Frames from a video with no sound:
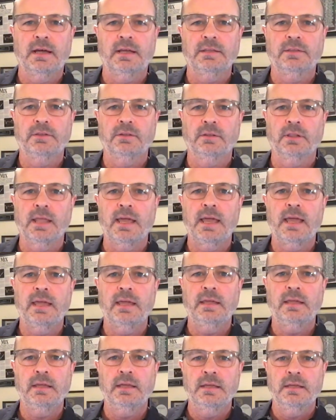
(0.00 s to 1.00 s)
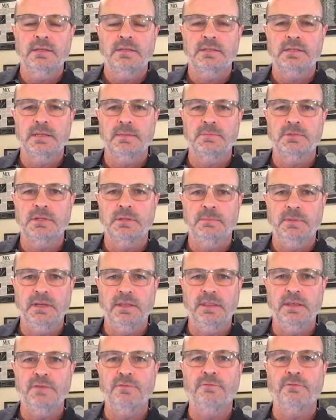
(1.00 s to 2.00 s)
delay seems to be
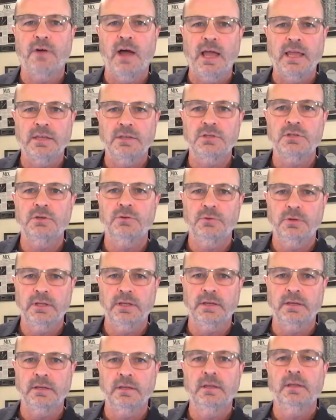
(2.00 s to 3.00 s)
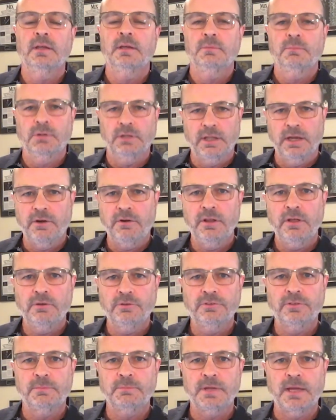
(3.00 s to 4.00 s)
the fine tuning. Polarity will
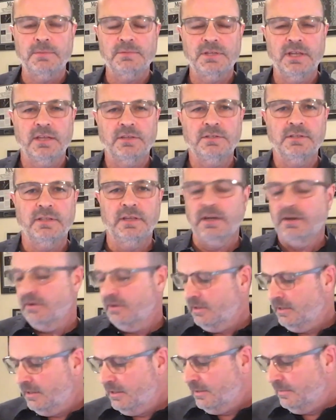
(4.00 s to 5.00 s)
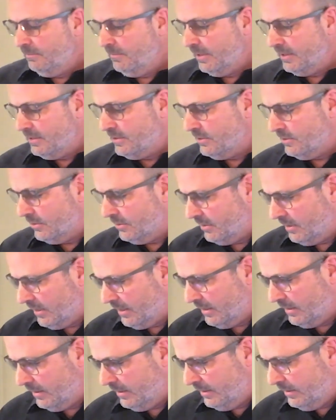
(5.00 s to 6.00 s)
sometimes get you there, but
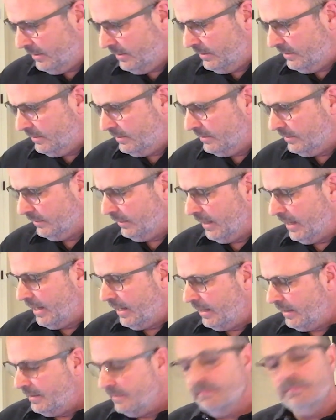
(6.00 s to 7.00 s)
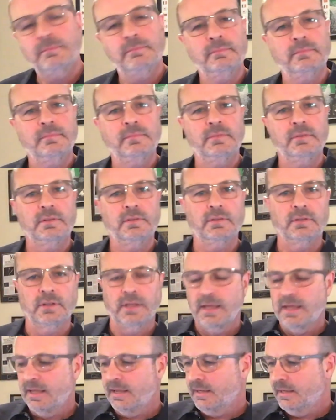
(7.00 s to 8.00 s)
your delay
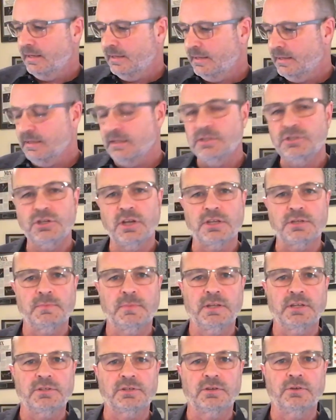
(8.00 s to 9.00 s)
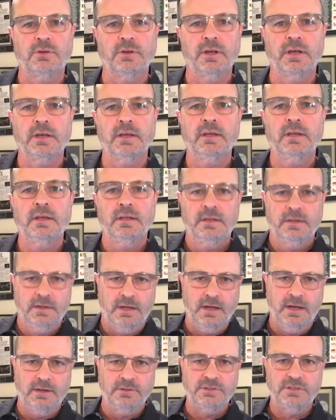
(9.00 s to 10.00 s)
adjustment is going
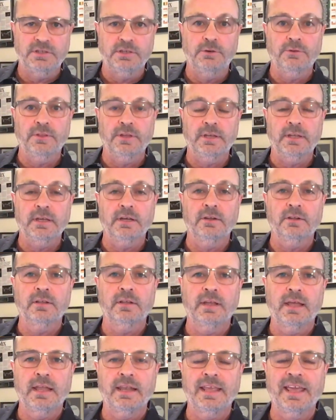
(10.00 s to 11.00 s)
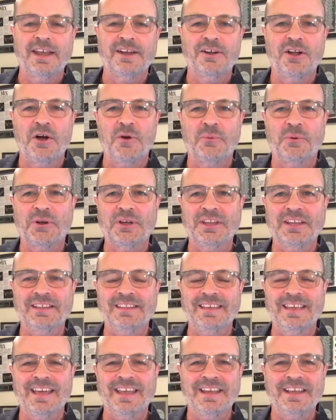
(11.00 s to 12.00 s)
to seal the deal and get it all working at
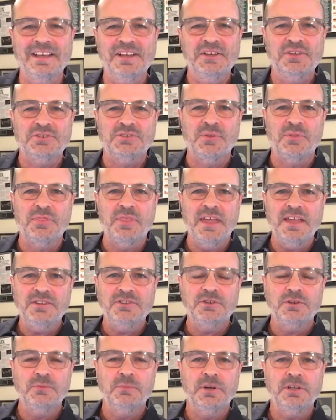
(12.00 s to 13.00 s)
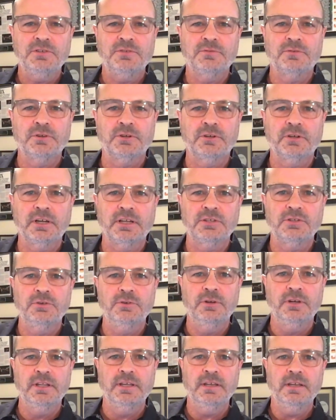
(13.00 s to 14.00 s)
the end. So thanks so much for
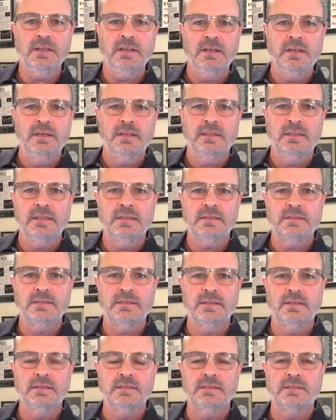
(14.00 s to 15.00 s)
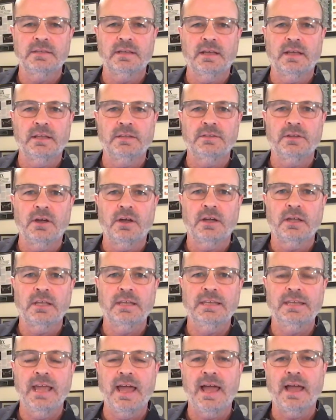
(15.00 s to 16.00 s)
tuning in. This is Talkin
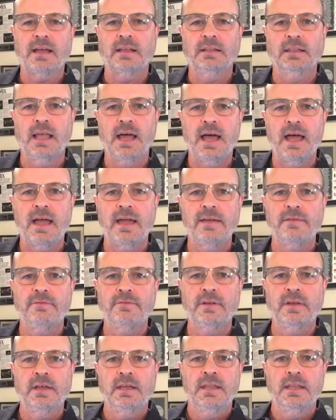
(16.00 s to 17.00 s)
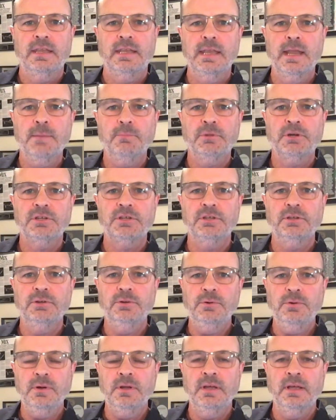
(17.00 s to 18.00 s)
Yak Live number
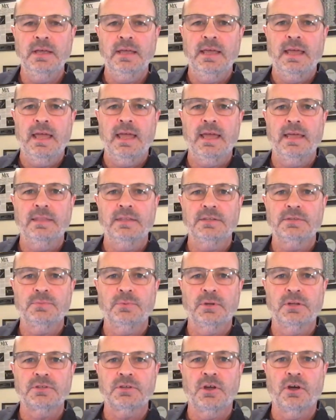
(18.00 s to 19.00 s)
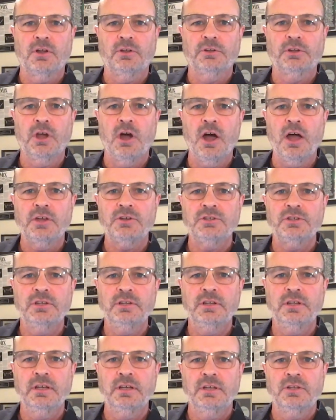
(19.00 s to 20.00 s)
2, and this one is called
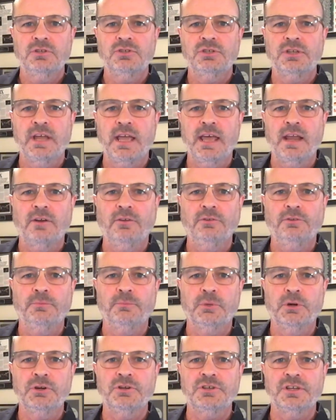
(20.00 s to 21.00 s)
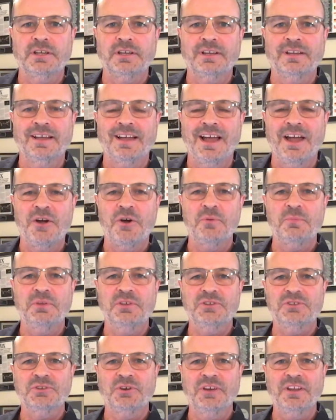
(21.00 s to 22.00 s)
Caution Channels Merging. I hope you
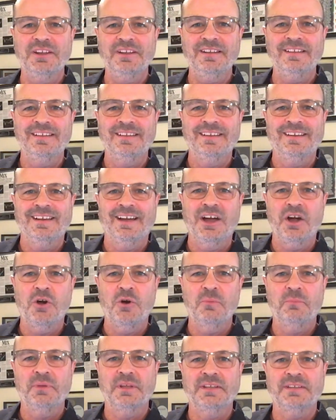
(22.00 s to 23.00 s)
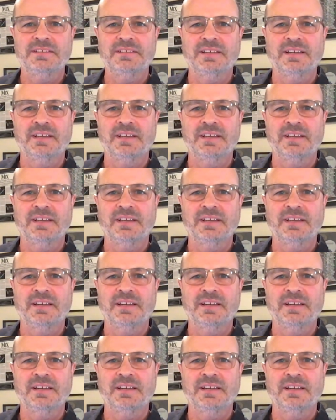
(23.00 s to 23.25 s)
enjoyed it. I hope it